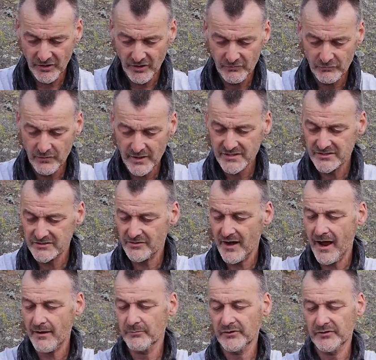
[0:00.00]
wrist
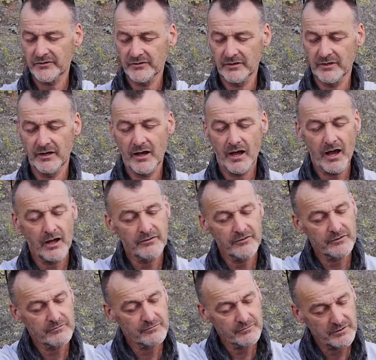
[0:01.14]
straps at
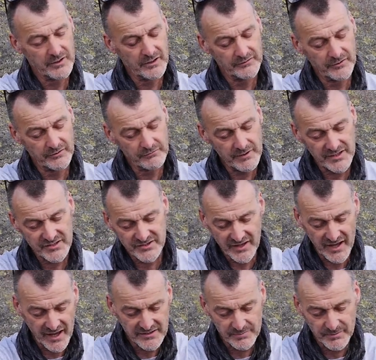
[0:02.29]
the wrist
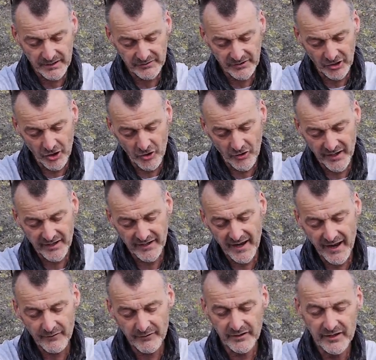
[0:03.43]
there to be able to lock it
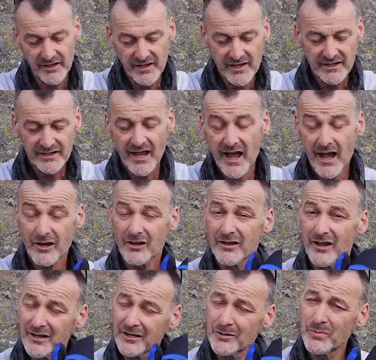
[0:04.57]
down and get
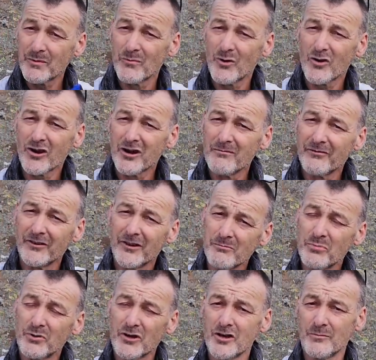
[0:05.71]
a little bit more comfort and
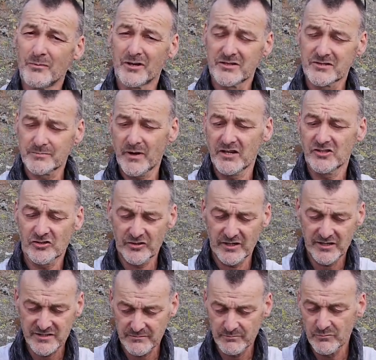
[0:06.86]
permanence, make sure it
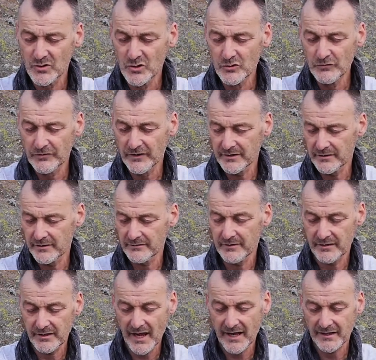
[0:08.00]
isn't moving,
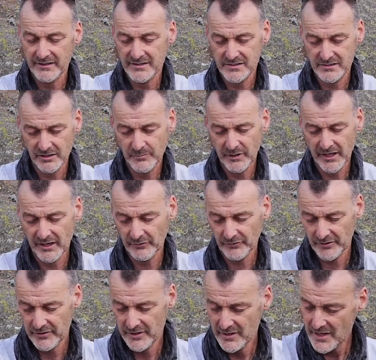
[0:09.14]
that your hand isn't coming out.
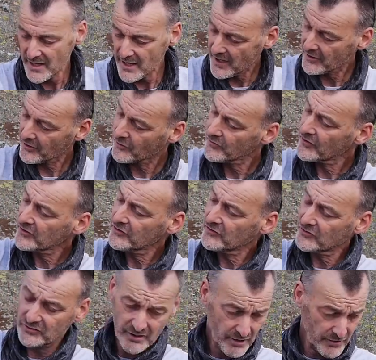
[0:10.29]
And on
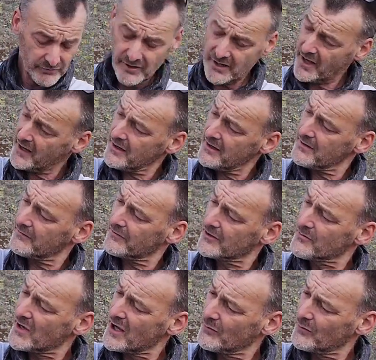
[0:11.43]
the end of the mitt